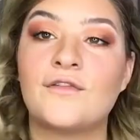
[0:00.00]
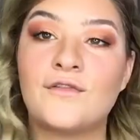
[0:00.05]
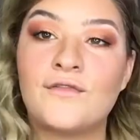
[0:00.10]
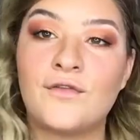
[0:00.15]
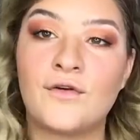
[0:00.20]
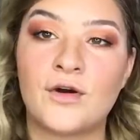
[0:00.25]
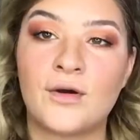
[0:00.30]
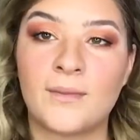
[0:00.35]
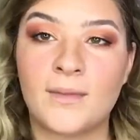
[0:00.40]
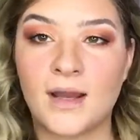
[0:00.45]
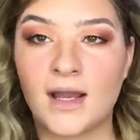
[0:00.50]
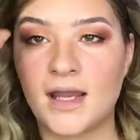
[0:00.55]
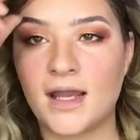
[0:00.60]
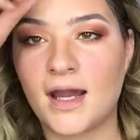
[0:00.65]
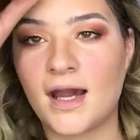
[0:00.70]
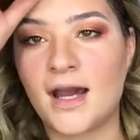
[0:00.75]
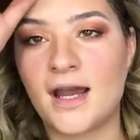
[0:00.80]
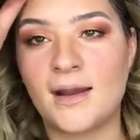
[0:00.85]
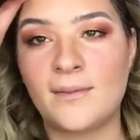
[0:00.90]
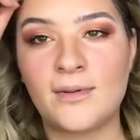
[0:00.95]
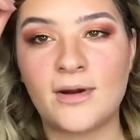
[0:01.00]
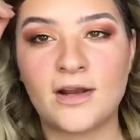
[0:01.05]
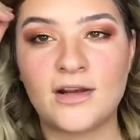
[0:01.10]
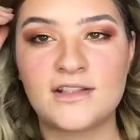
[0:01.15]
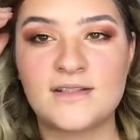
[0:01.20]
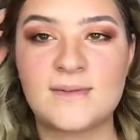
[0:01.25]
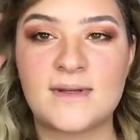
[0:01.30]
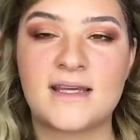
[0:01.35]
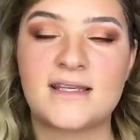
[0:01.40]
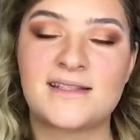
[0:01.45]
For my
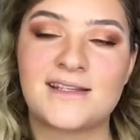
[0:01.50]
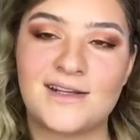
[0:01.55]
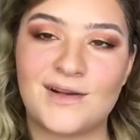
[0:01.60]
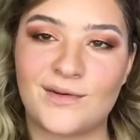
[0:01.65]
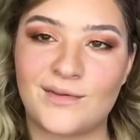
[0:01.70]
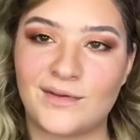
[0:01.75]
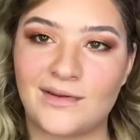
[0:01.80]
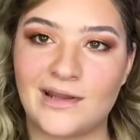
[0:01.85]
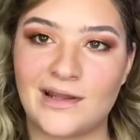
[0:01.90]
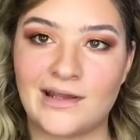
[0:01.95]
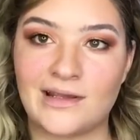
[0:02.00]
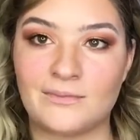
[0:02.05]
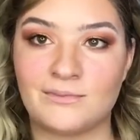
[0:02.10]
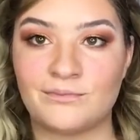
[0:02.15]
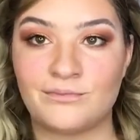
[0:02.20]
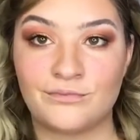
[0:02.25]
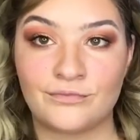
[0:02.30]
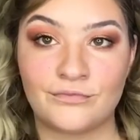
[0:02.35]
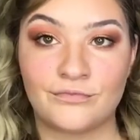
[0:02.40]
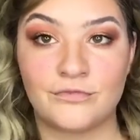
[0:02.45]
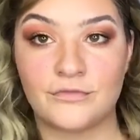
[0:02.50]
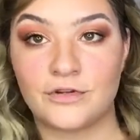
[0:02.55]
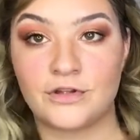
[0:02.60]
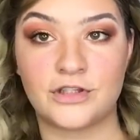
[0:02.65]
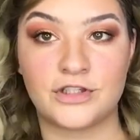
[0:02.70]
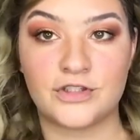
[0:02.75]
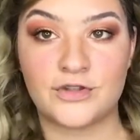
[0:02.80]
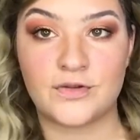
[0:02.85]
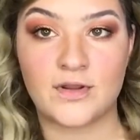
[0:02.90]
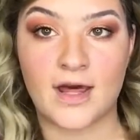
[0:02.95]
eyebrows, because I don't really
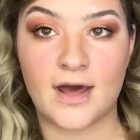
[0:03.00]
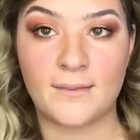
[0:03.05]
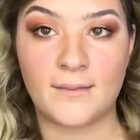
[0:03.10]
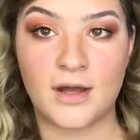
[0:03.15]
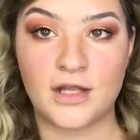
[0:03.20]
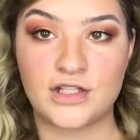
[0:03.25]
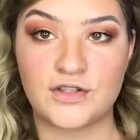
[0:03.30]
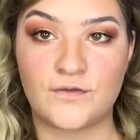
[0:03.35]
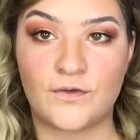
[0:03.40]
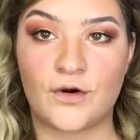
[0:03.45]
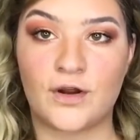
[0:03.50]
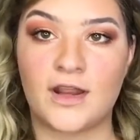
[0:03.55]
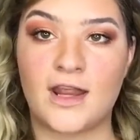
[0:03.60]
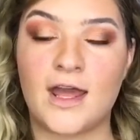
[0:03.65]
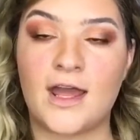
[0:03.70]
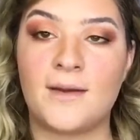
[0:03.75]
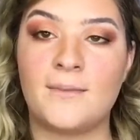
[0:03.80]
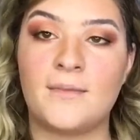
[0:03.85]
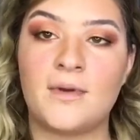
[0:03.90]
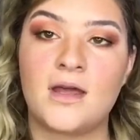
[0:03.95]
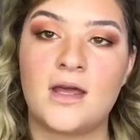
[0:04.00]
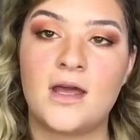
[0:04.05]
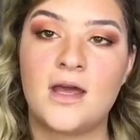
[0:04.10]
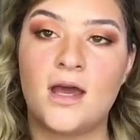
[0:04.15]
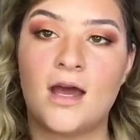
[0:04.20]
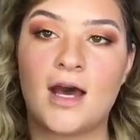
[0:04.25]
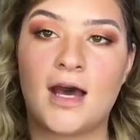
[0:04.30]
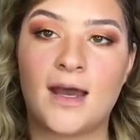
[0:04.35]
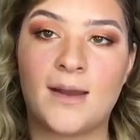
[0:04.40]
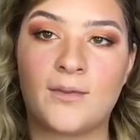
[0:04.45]
do that much for them,
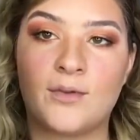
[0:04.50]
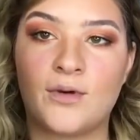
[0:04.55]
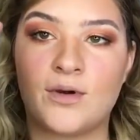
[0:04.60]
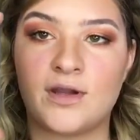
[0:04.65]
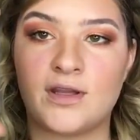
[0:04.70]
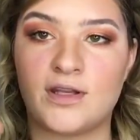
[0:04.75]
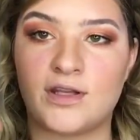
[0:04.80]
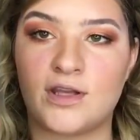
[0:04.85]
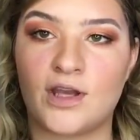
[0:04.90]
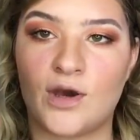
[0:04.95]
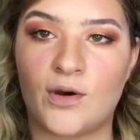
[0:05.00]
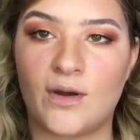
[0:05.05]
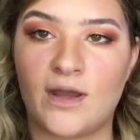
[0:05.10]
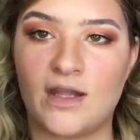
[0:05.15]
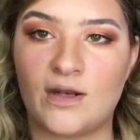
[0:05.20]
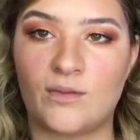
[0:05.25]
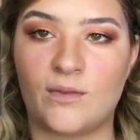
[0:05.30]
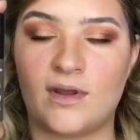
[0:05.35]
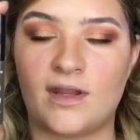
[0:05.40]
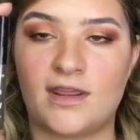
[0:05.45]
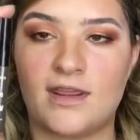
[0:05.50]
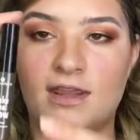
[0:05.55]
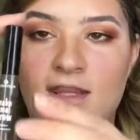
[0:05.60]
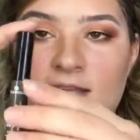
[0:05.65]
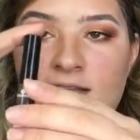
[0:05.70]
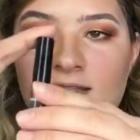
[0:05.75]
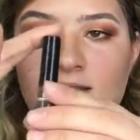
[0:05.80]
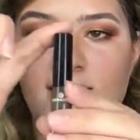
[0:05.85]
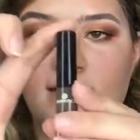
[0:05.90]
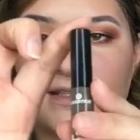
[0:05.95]
I'm going to go in with
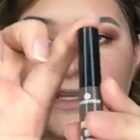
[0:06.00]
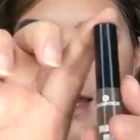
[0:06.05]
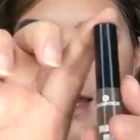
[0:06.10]
this